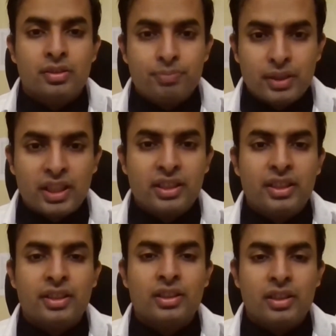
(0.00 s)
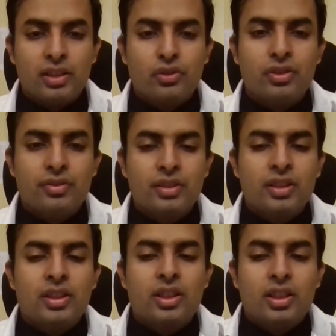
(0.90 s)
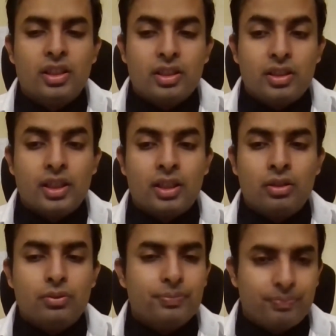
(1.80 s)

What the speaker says: protecting the nation. Now,